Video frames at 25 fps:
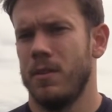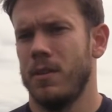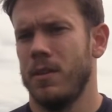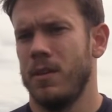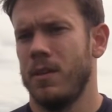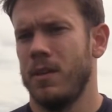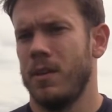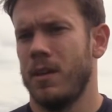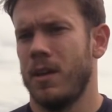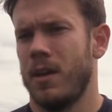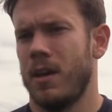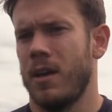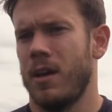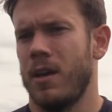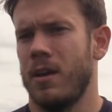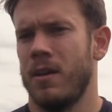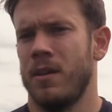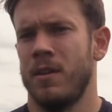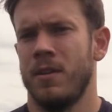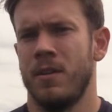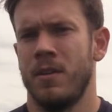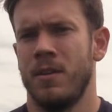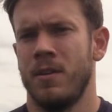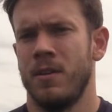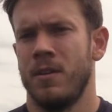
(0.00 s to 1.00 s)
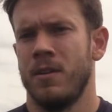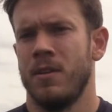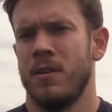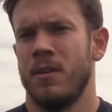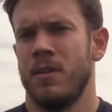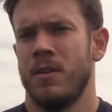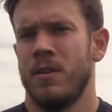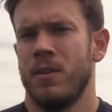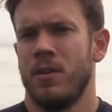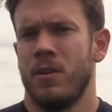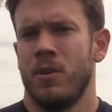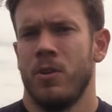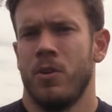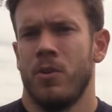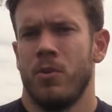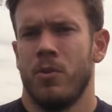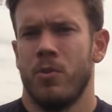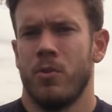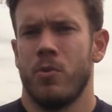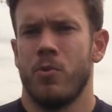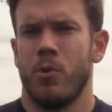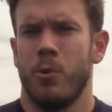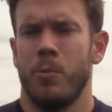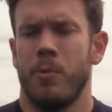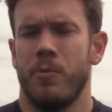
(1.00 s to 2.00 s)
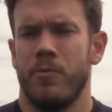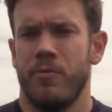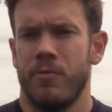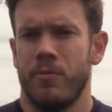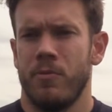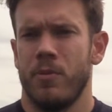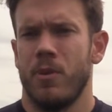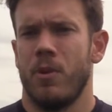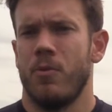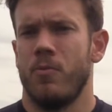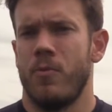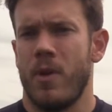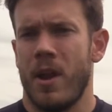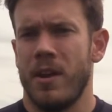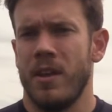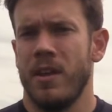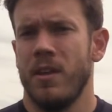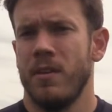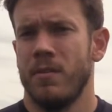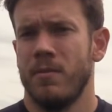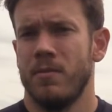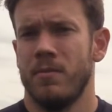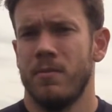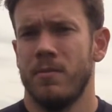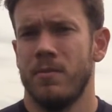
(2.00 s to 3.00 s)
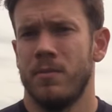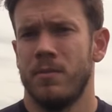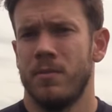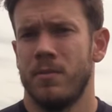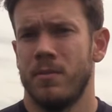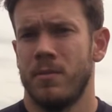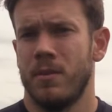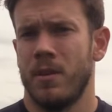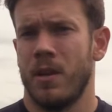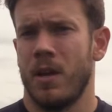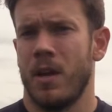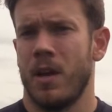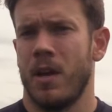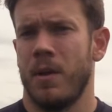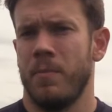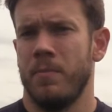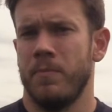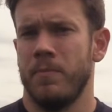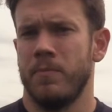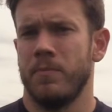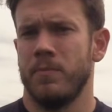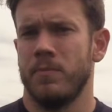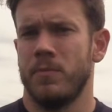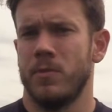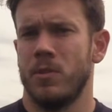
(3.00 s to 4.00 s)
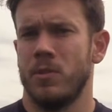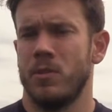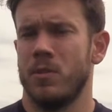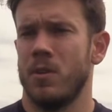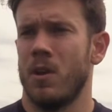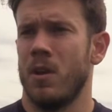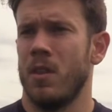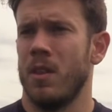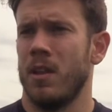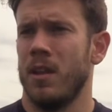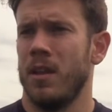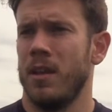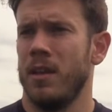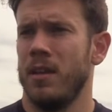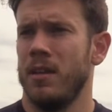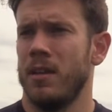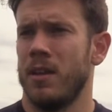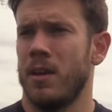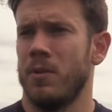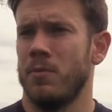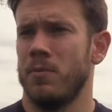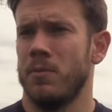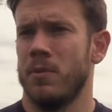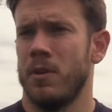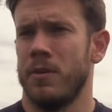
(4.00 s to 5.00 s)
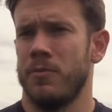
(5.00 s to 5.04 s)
The group are ready to start the league now.